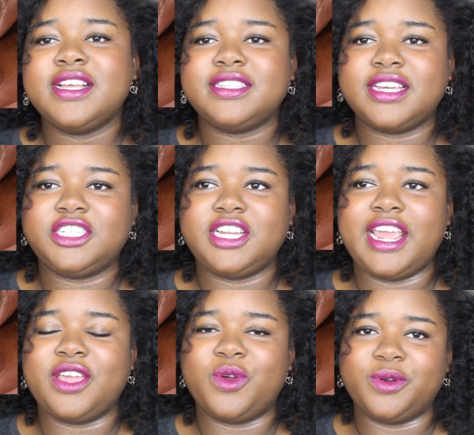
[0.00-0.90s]
Such
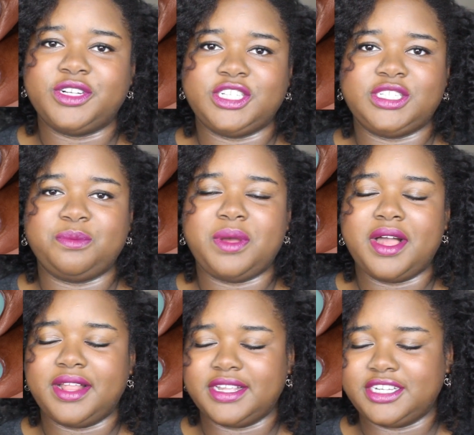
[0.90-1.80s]
a gorgeous
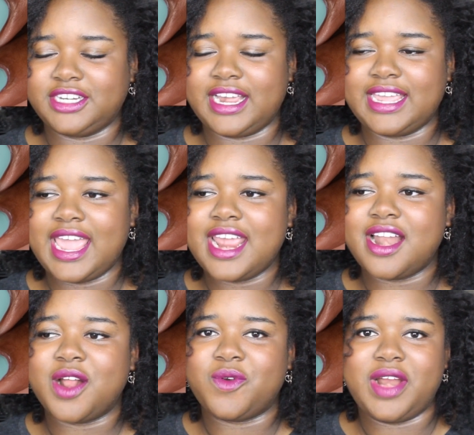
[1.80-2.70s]
polish. I
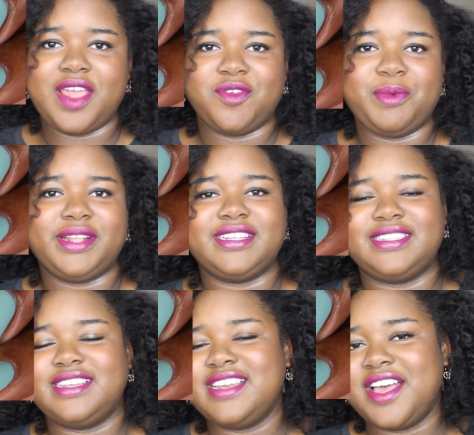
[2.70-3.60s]
cannot rave about
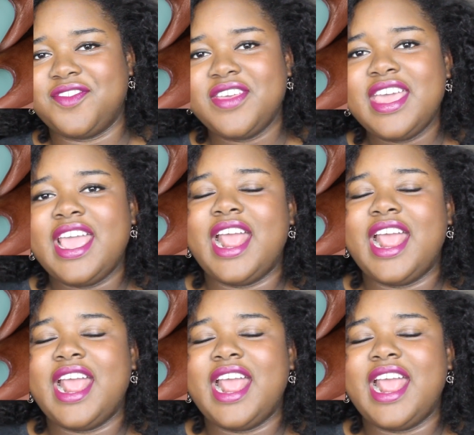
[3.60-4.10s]
this enough.